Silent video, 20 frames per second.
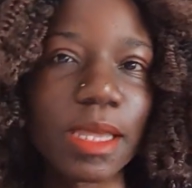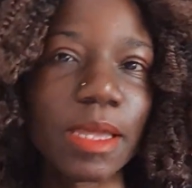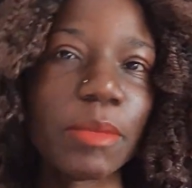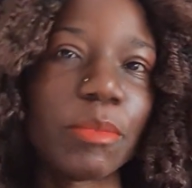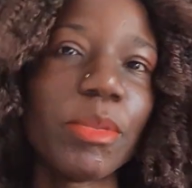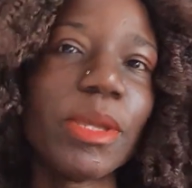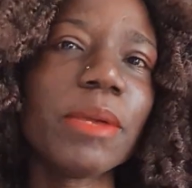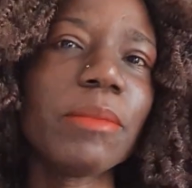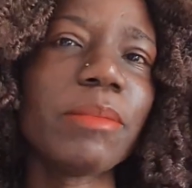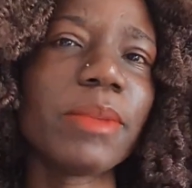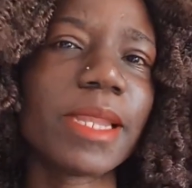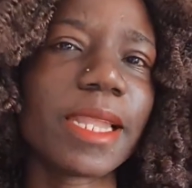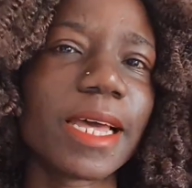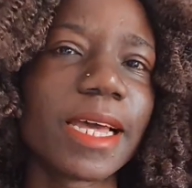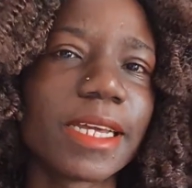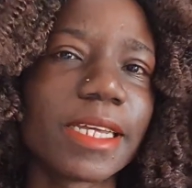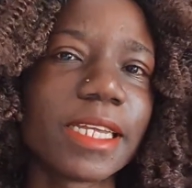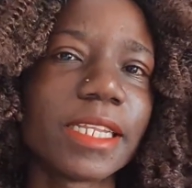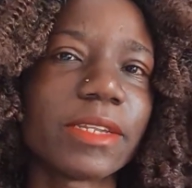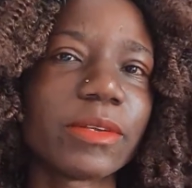Being
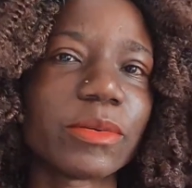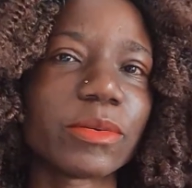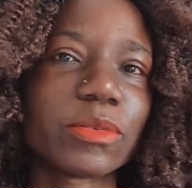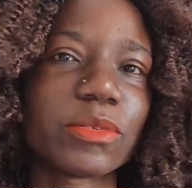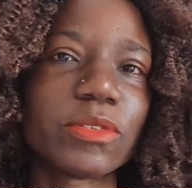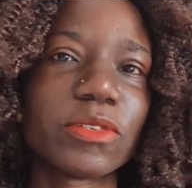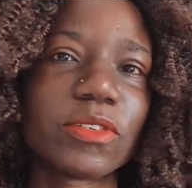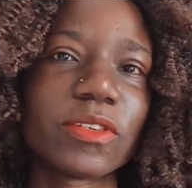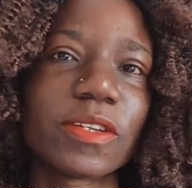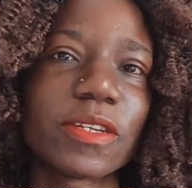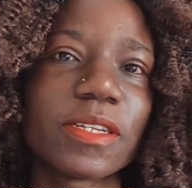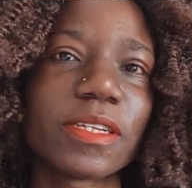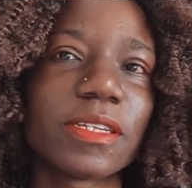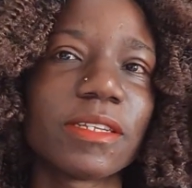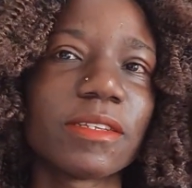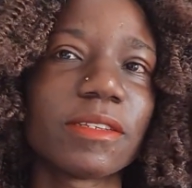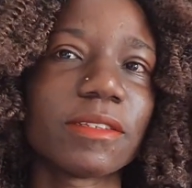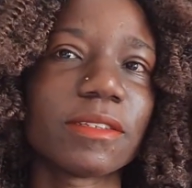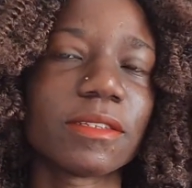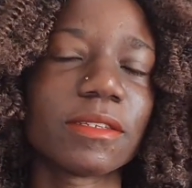black in Austria
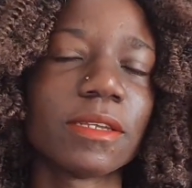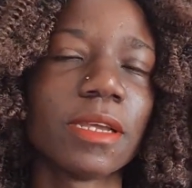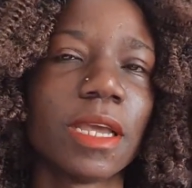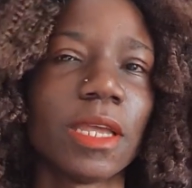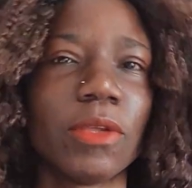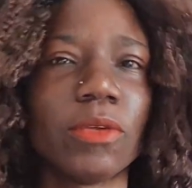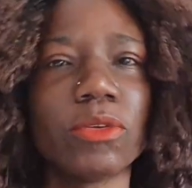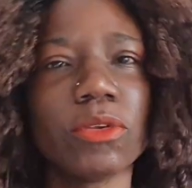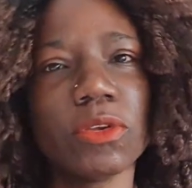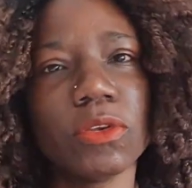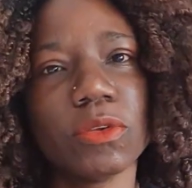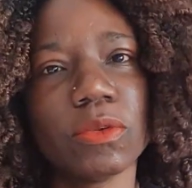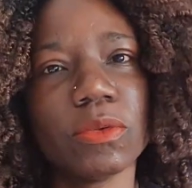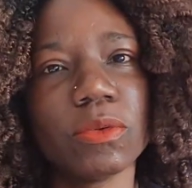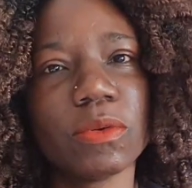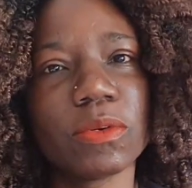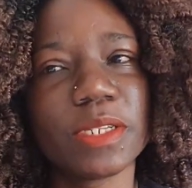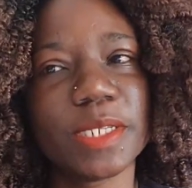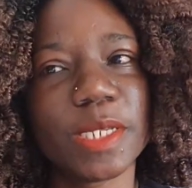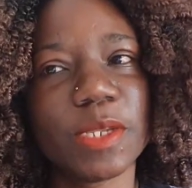is, you
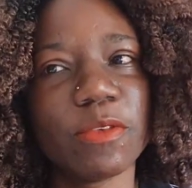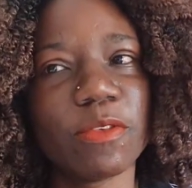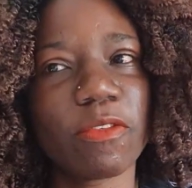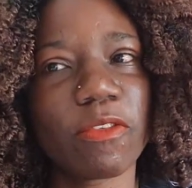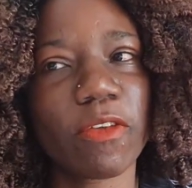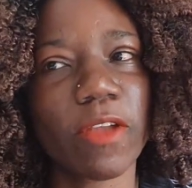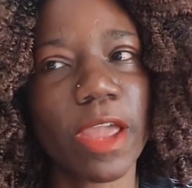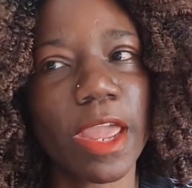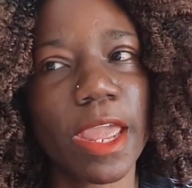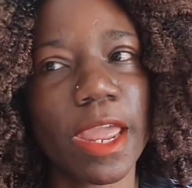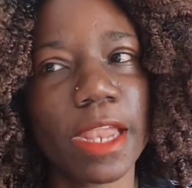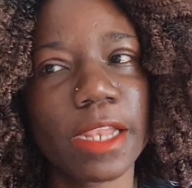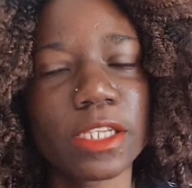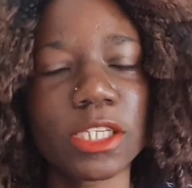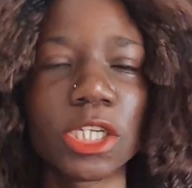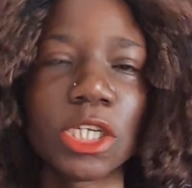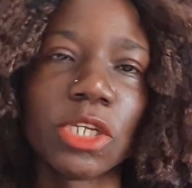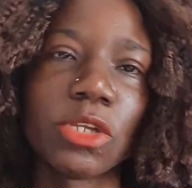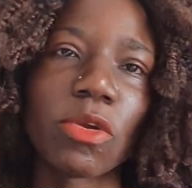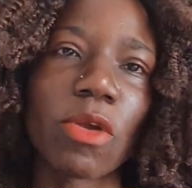look different,
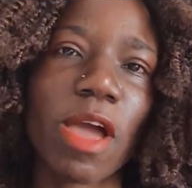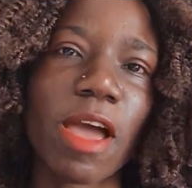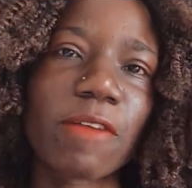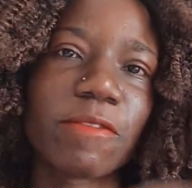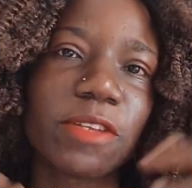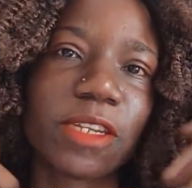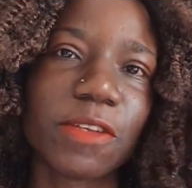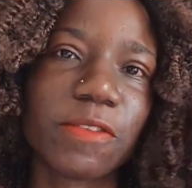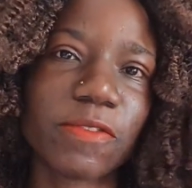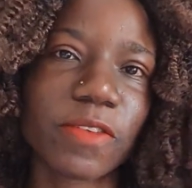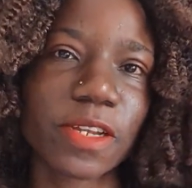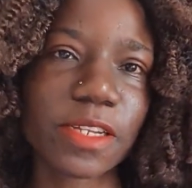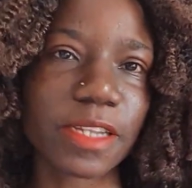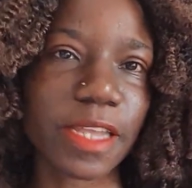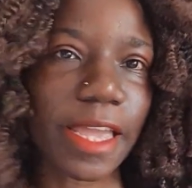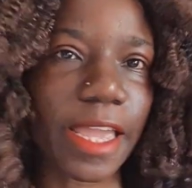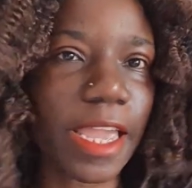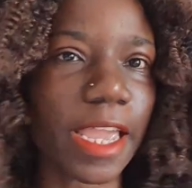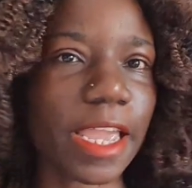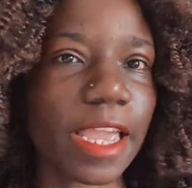you have different
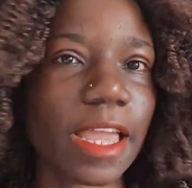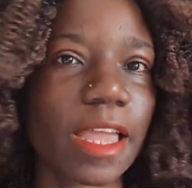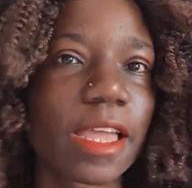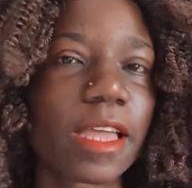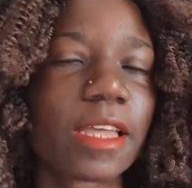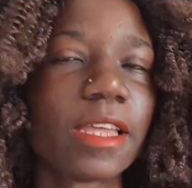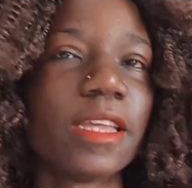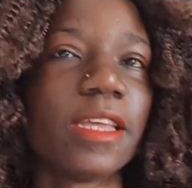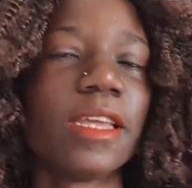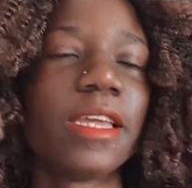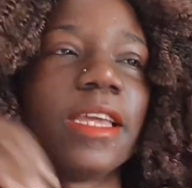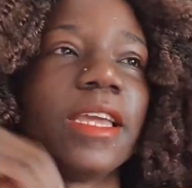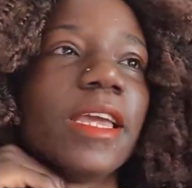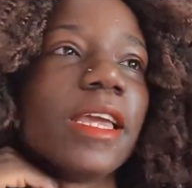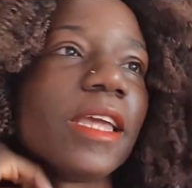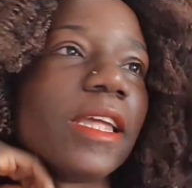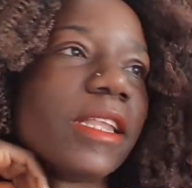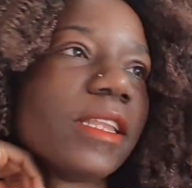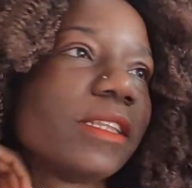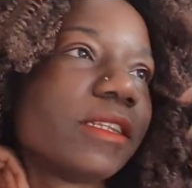hair,
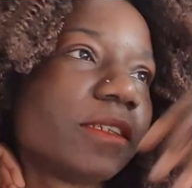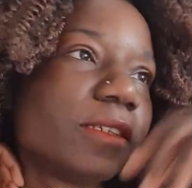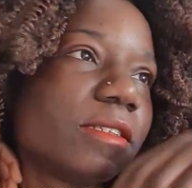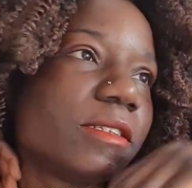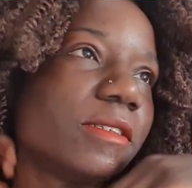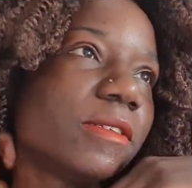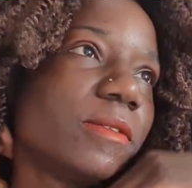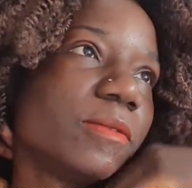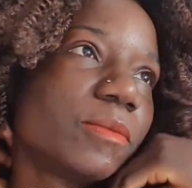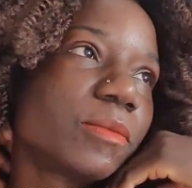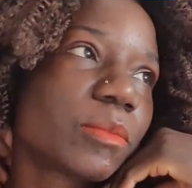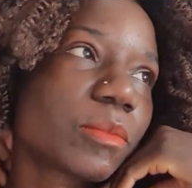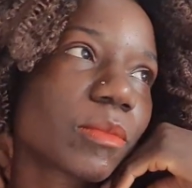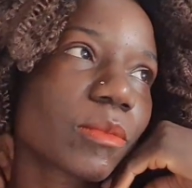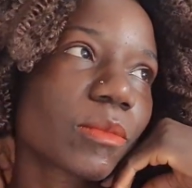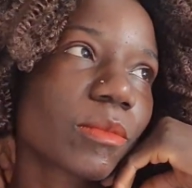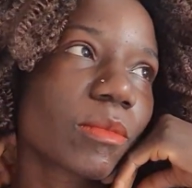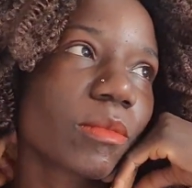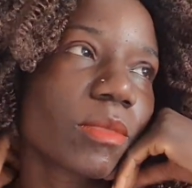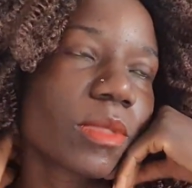and
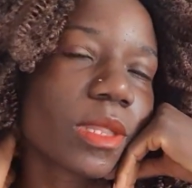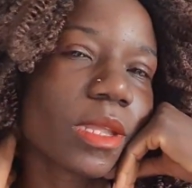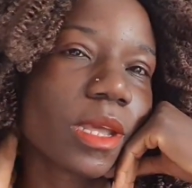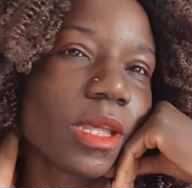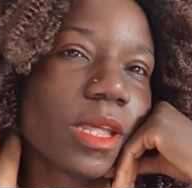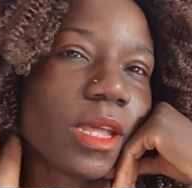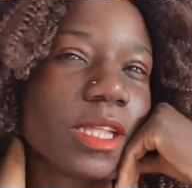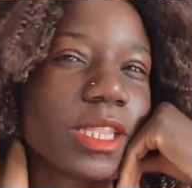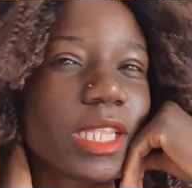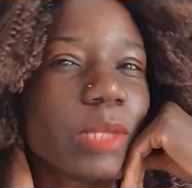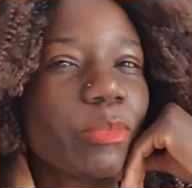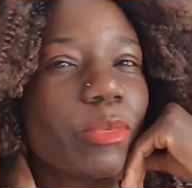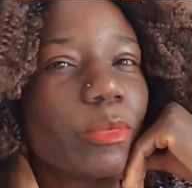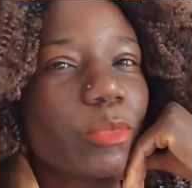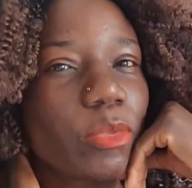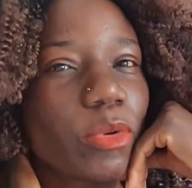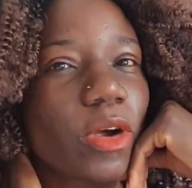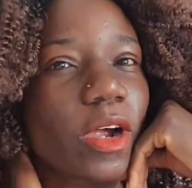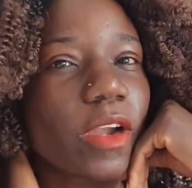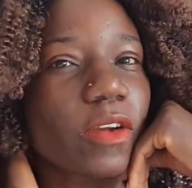the
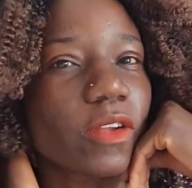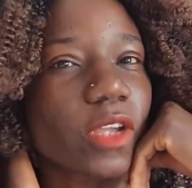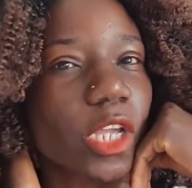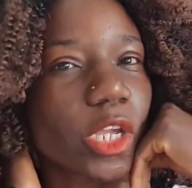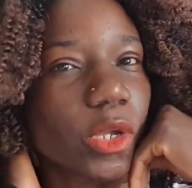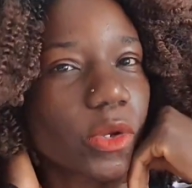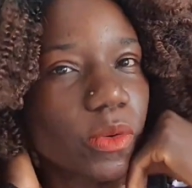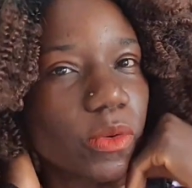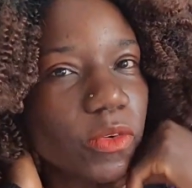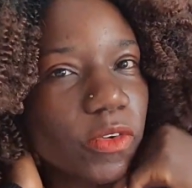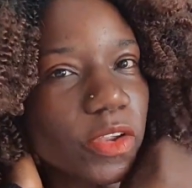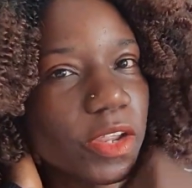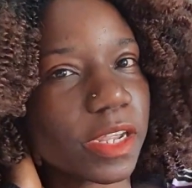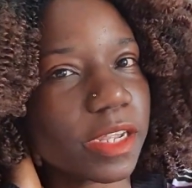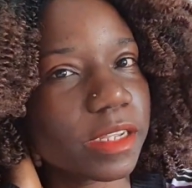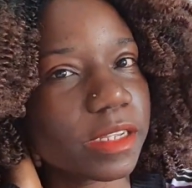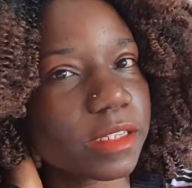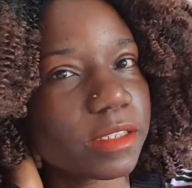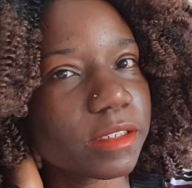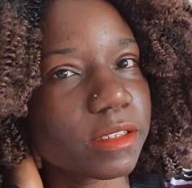people are
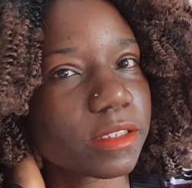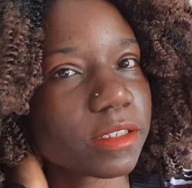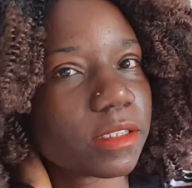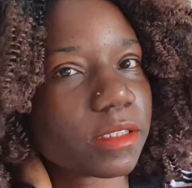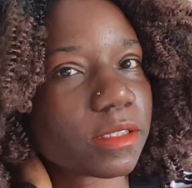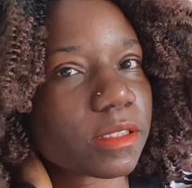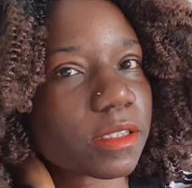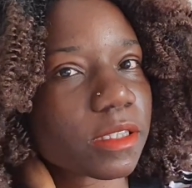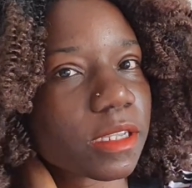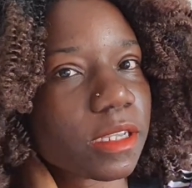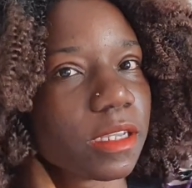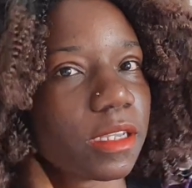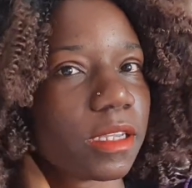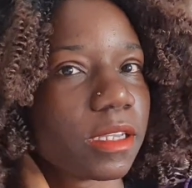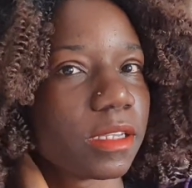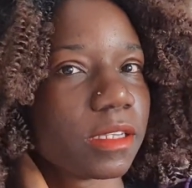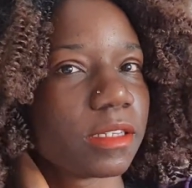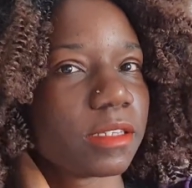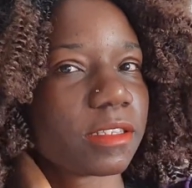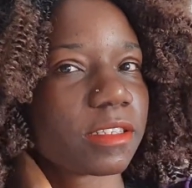curious,
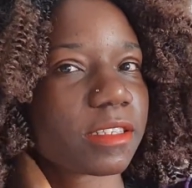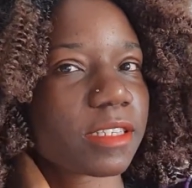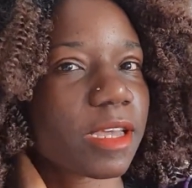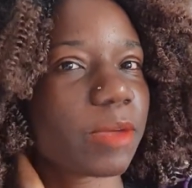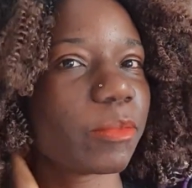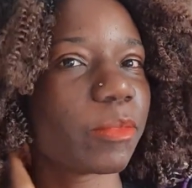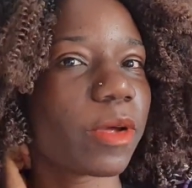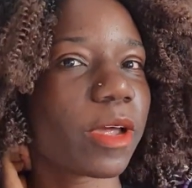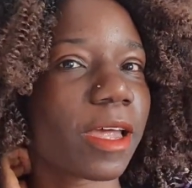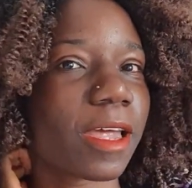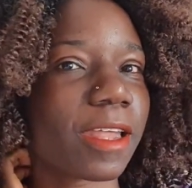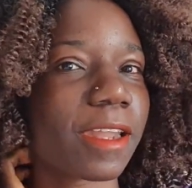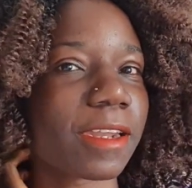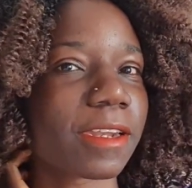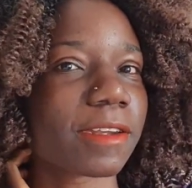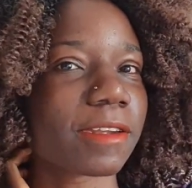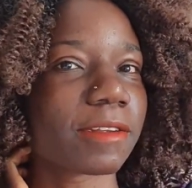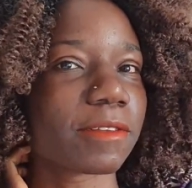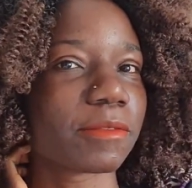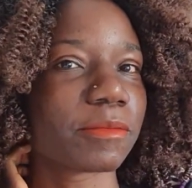some
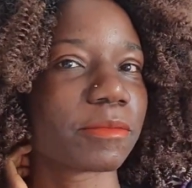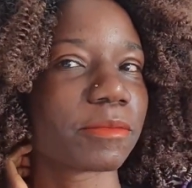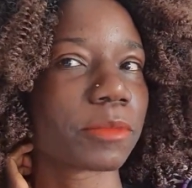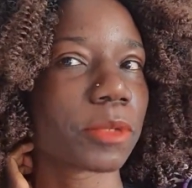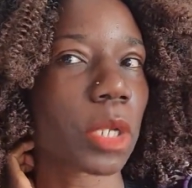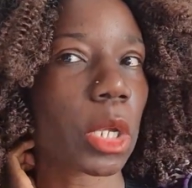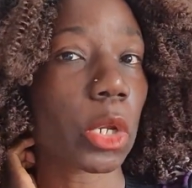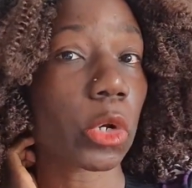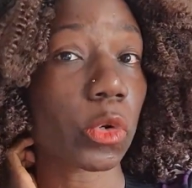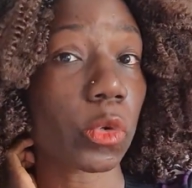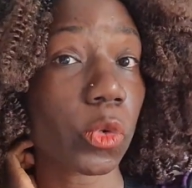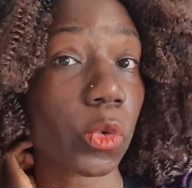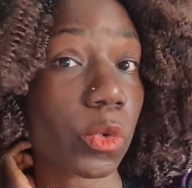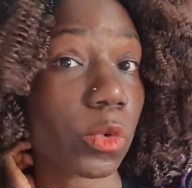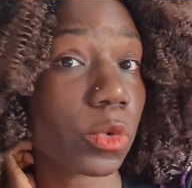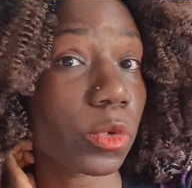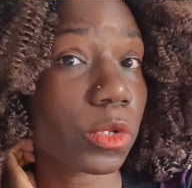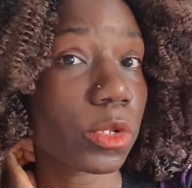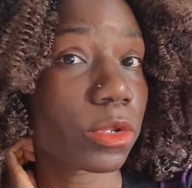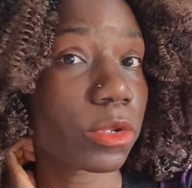are
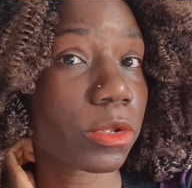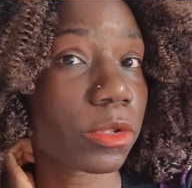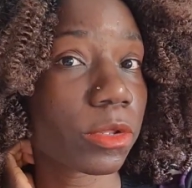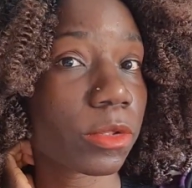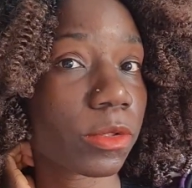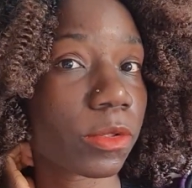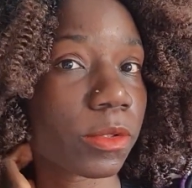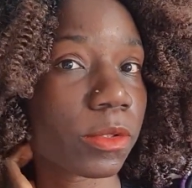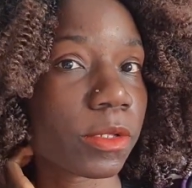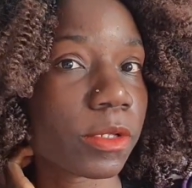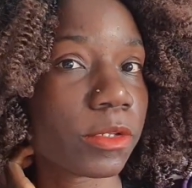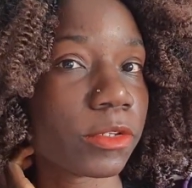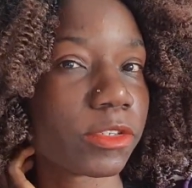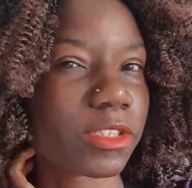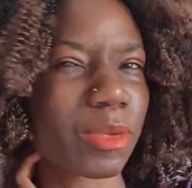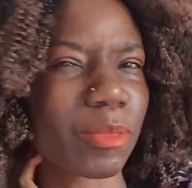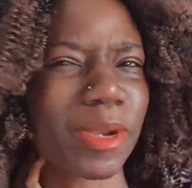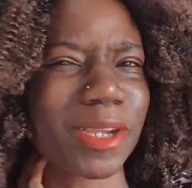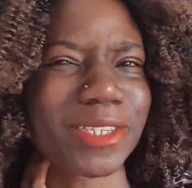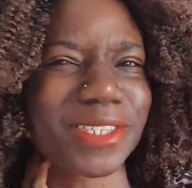rude,
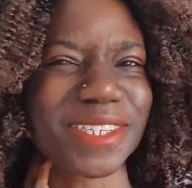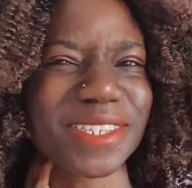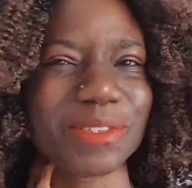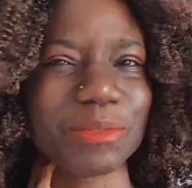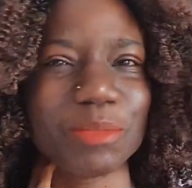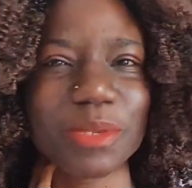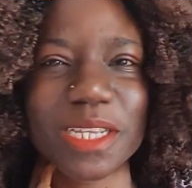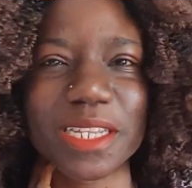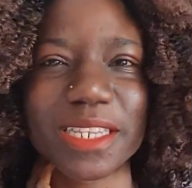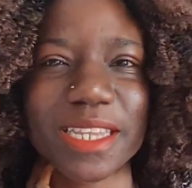some are just being